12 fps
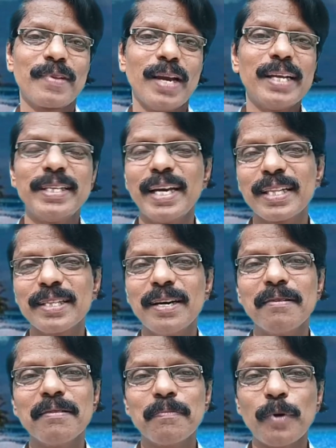I think the
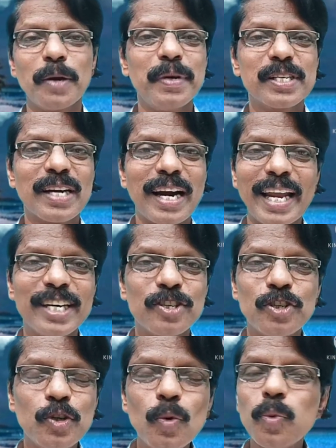poem is clear
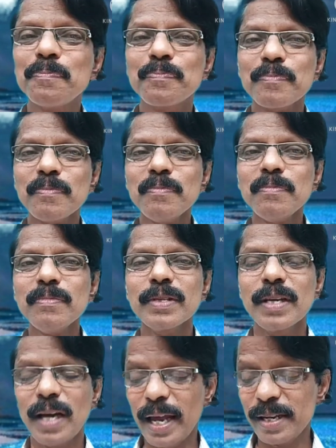to you.
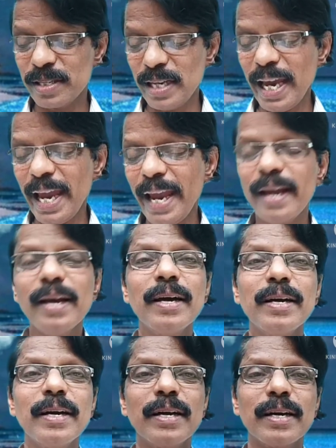And see,
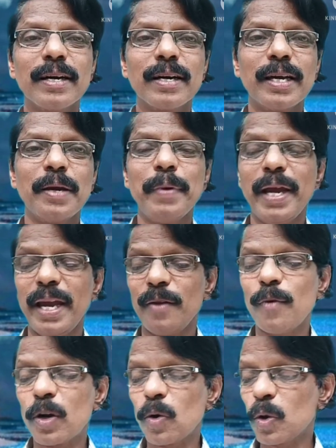I mean,
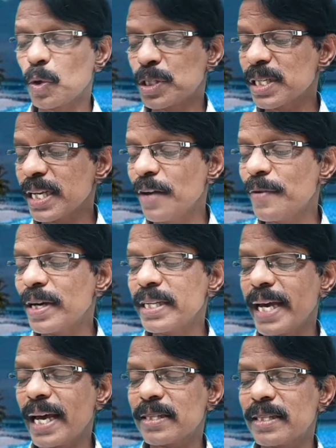what all questions given
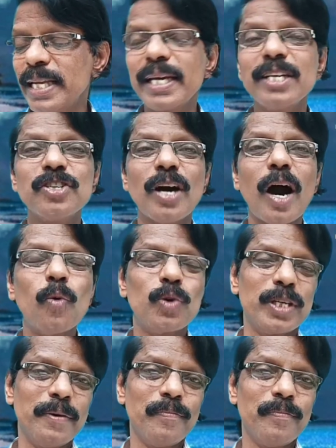there. Think it out.